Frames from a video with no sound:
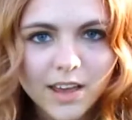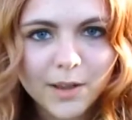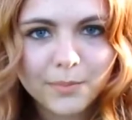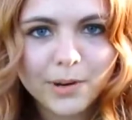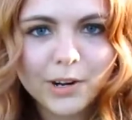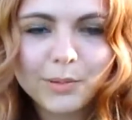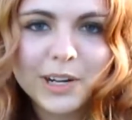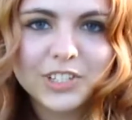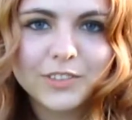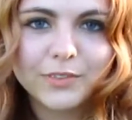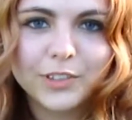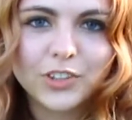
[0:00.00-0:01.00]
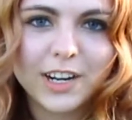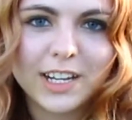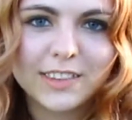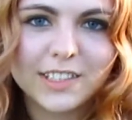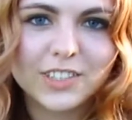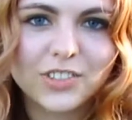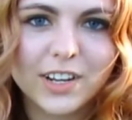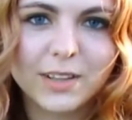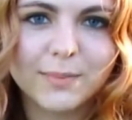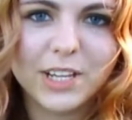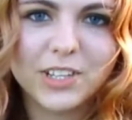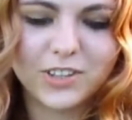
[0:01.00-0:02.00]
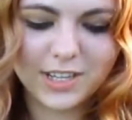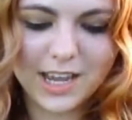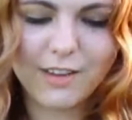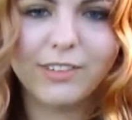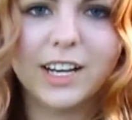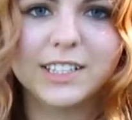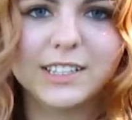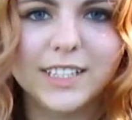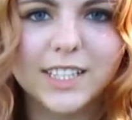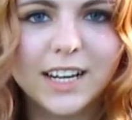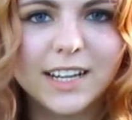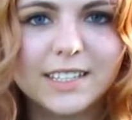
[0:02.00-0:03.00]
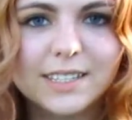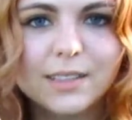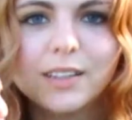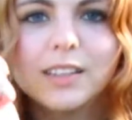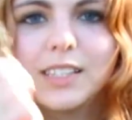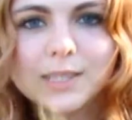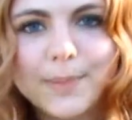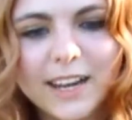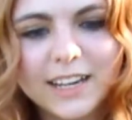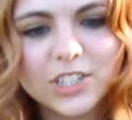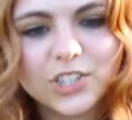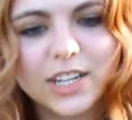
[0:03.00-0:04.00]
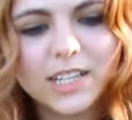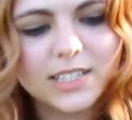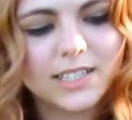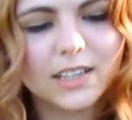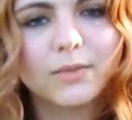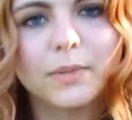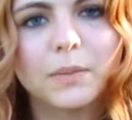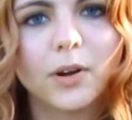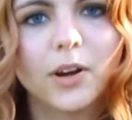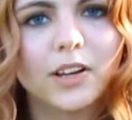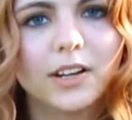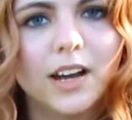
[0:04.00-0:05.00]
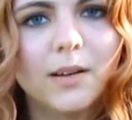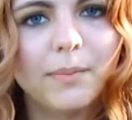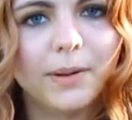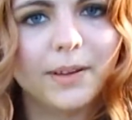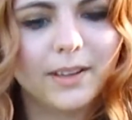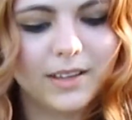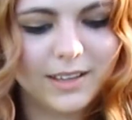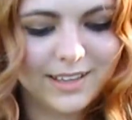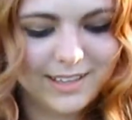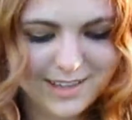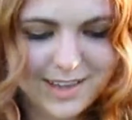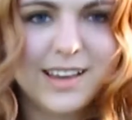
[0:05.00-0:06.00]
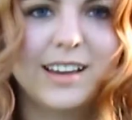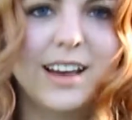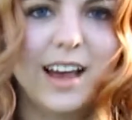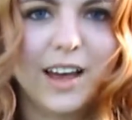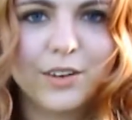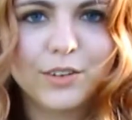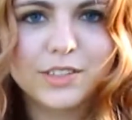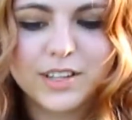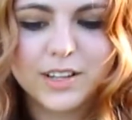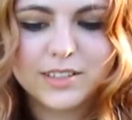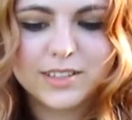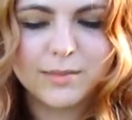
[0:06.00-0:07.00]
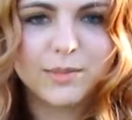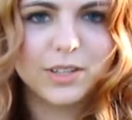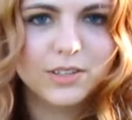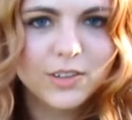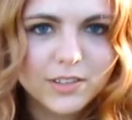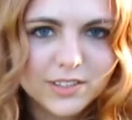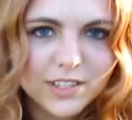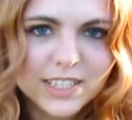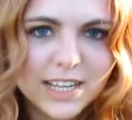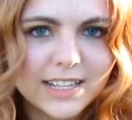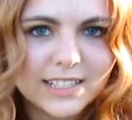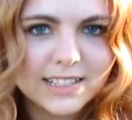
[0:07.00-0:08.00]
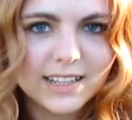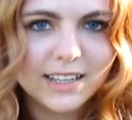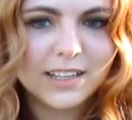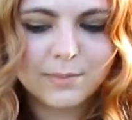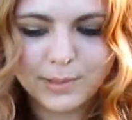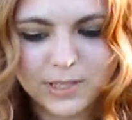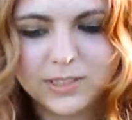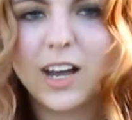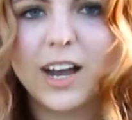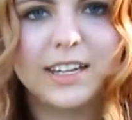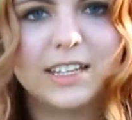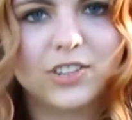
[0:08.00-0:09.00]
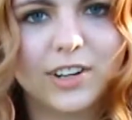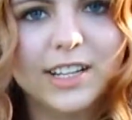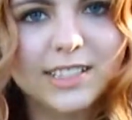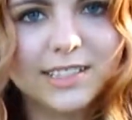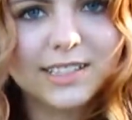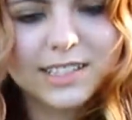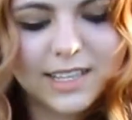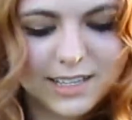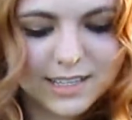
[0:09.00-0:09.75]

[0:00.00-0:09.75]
In preparation for training this trick, make sure you have loads of nice smelly treats that can be broken up. And also some not so tasty but tiny treats.